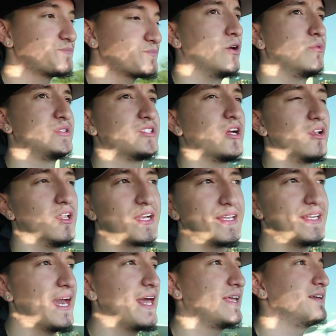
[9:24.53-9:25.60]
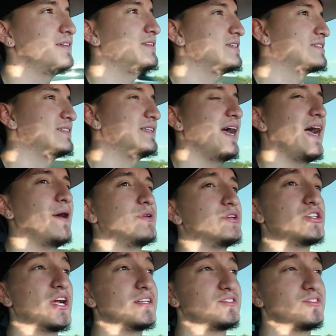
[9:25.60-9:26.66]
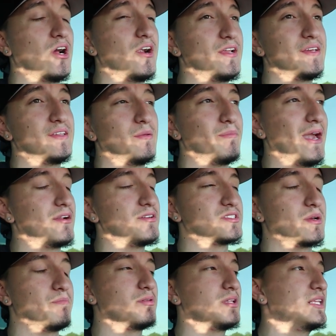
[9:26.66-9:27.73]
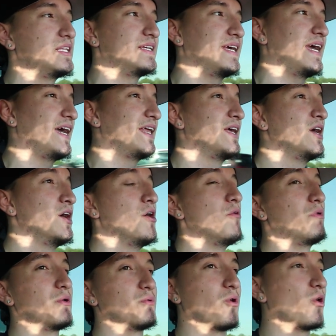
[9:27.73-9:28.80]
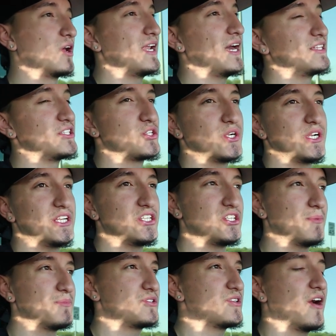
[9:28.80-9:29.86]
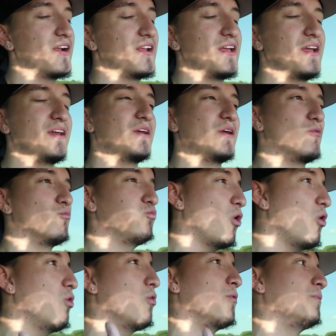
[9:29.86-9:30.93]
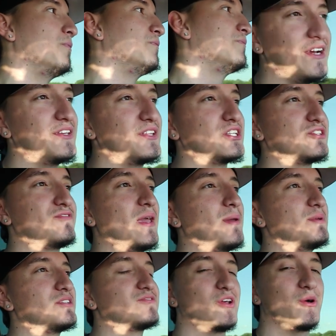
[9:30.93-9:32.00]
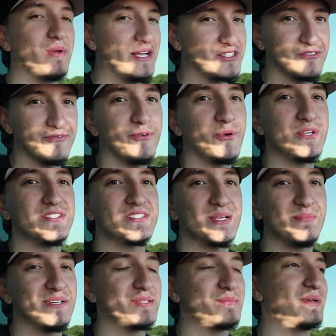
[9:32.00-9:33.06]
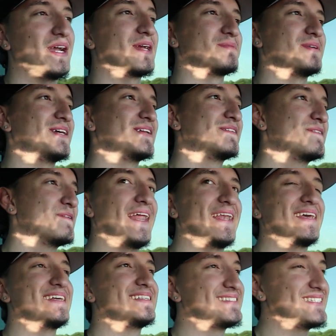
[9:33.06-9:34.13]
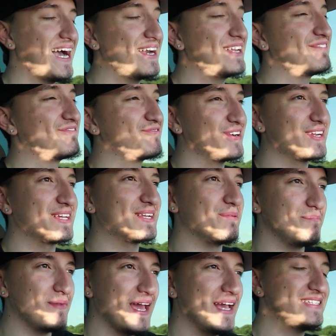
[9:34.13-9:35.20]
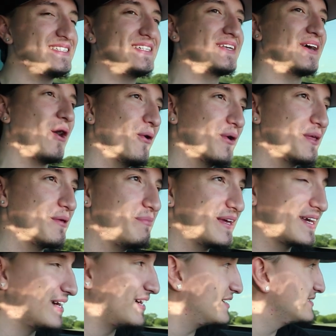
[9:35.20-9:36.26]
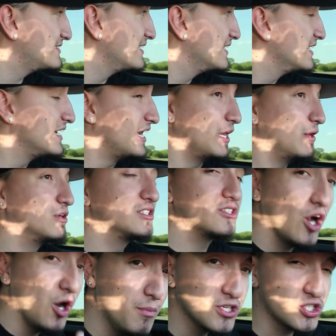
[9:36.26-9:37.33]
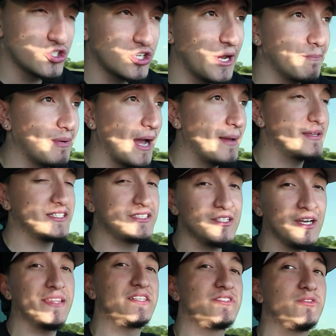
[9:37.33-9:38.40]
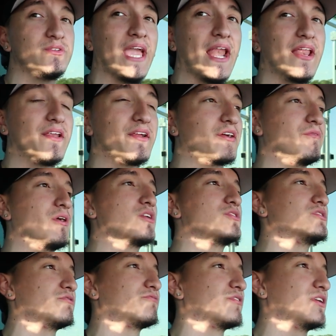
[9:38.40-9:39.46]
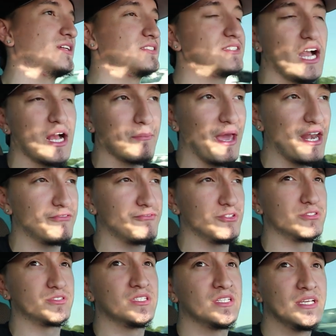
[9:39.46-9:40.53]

But we start looking at it, this and that. We try to start it, the battery's completely dead. We roll it down the street, jump start it, and then boom! Hear those famous Flowmaster forties come out the back, man. And it sounded freaking amazing only because it was almost straight piped. It still had the two catalytic converters in the front, stock manifolds.